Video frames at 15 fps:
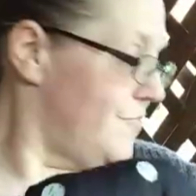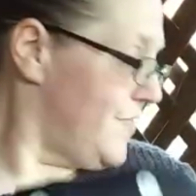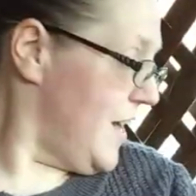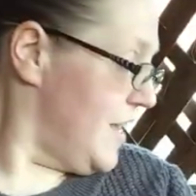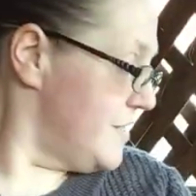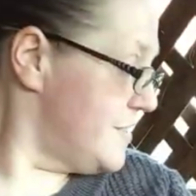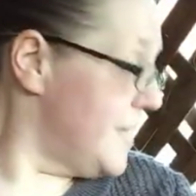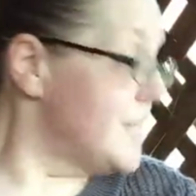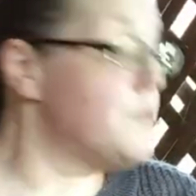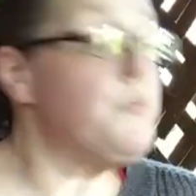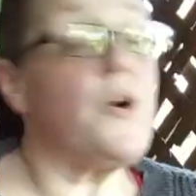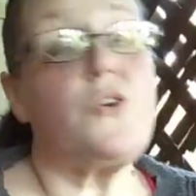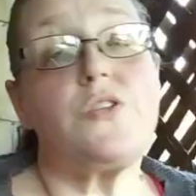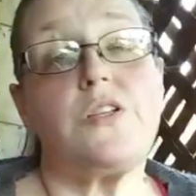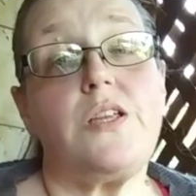but, that's
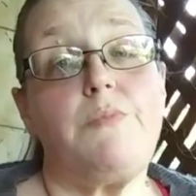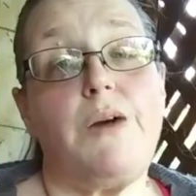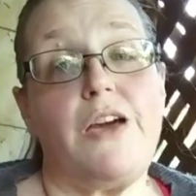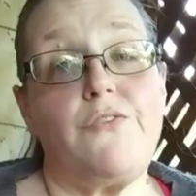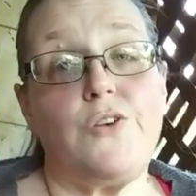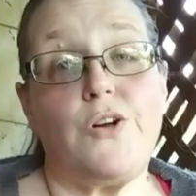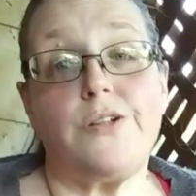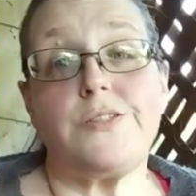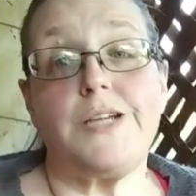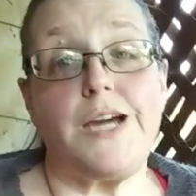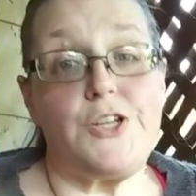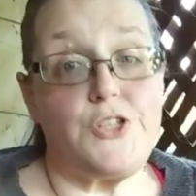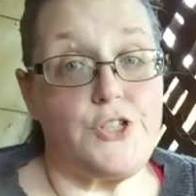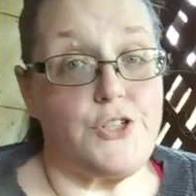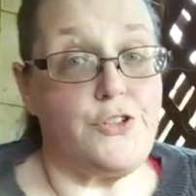partially my fault. I
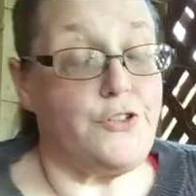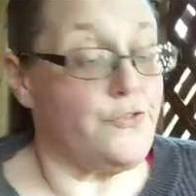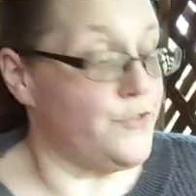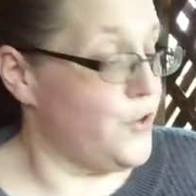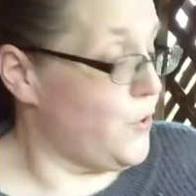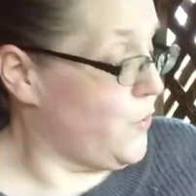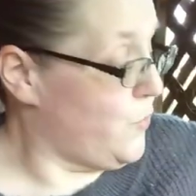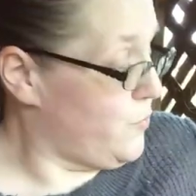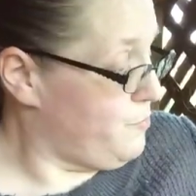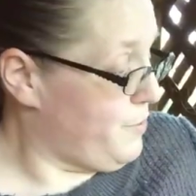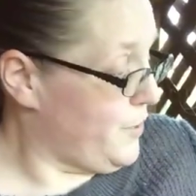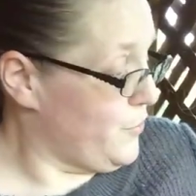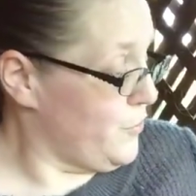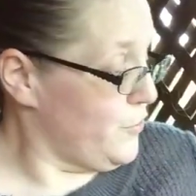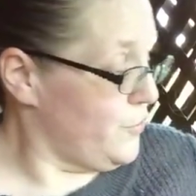should have known
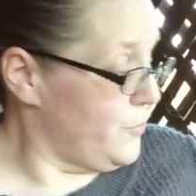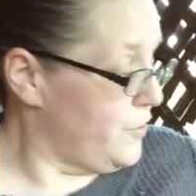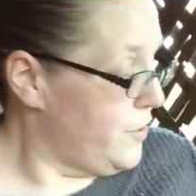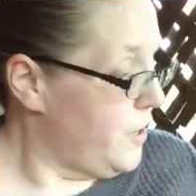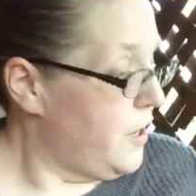better,